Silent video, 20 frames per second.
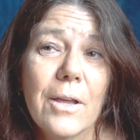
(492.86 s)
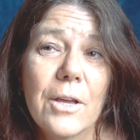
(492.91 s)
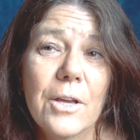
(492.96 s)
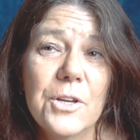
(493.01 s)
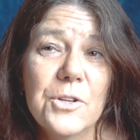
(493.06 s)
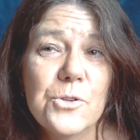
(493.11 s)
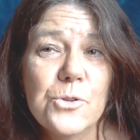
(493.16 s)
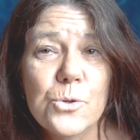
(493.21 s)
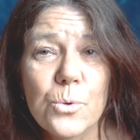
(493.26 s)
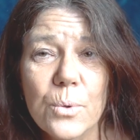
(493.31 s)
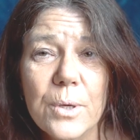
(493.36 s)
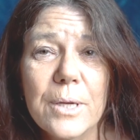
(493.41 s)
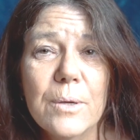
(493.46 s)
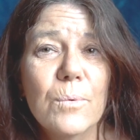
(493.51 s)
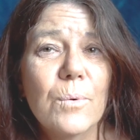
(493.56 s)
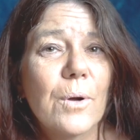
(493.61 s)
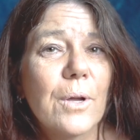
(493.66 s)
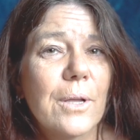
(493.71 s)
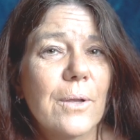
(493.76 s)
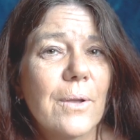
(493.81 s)
Enjoying
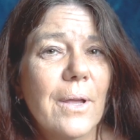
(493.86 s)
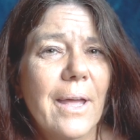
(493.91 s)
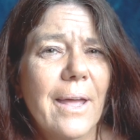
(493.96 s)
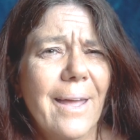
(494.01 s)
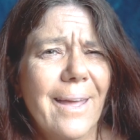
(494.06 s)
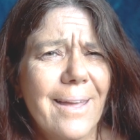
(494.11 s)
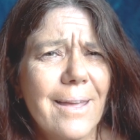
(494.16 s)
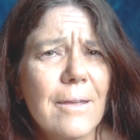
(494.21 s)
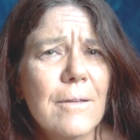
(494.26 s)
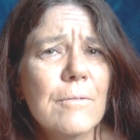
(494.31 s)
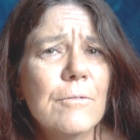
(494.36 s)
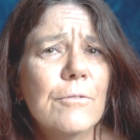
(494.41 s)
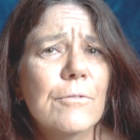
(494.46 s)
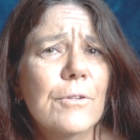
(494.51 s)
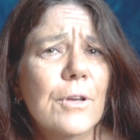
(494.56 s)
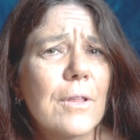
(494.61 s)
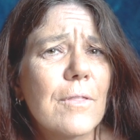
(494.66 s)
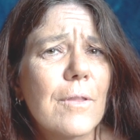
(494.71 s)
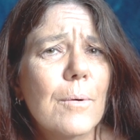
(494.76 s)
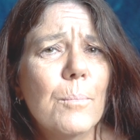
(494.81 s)
what you have,
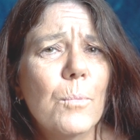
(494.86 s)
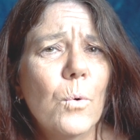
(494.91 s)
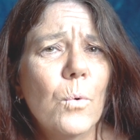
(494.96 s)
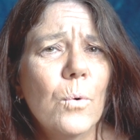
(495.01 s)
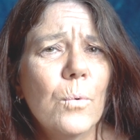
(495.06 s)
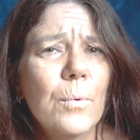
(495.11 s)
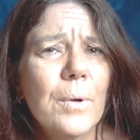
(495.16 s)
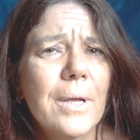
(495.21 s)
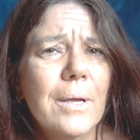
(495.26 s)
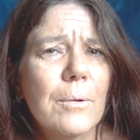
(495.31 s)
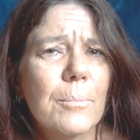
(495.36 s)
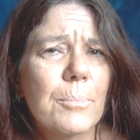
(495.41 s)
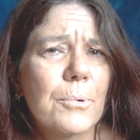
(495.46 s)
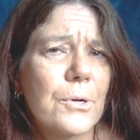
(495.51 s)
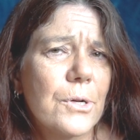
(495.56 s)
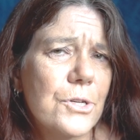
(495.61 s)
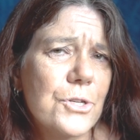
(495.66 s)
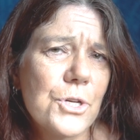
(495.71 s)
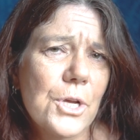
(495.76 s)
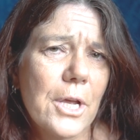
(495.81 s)
and the more we
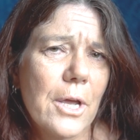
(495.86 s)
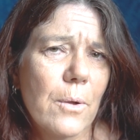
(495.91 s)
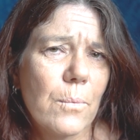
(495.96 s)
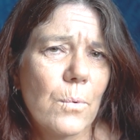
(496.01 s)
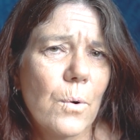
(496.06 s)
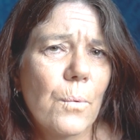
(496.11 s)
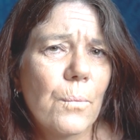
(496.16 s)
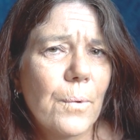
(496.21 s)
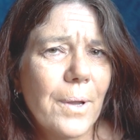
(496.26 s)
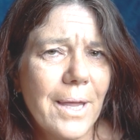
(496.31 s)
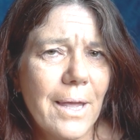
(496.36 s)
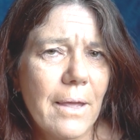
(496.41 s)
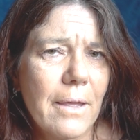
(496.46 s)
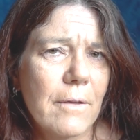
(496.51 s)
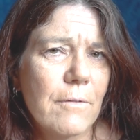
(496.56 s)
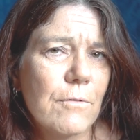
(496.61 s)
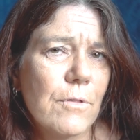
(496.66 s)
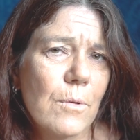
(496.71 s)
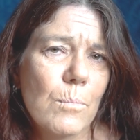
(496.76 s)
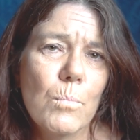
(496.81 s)
appreciate what we
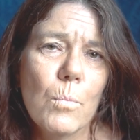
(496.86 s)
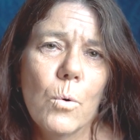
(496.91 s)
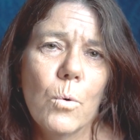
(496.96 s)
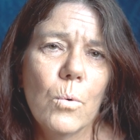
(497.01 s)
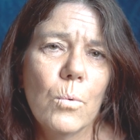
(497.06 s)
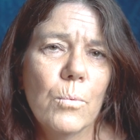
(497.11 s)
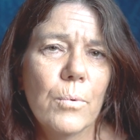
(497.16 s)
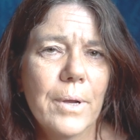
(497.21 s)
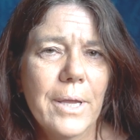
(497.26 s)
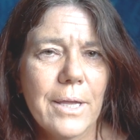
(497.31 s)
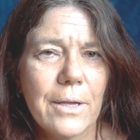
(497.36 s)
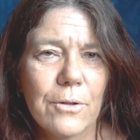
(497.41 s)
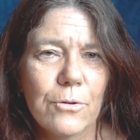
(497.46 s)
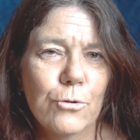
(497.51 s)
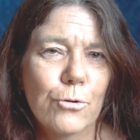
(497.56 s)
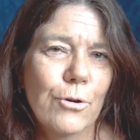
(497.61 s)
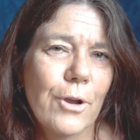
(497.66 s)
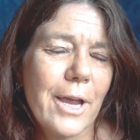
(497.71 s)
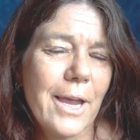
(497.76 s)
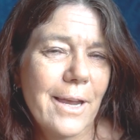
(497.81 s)
have, the more we
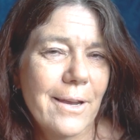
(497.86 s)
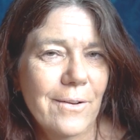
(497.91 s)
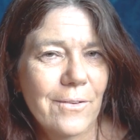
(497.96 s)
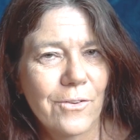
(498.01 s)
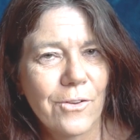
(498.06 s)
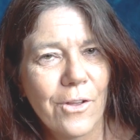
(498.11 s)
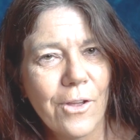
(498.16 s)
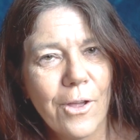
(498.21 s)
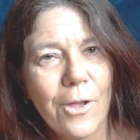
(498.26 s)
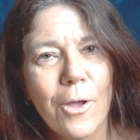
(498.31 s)
attract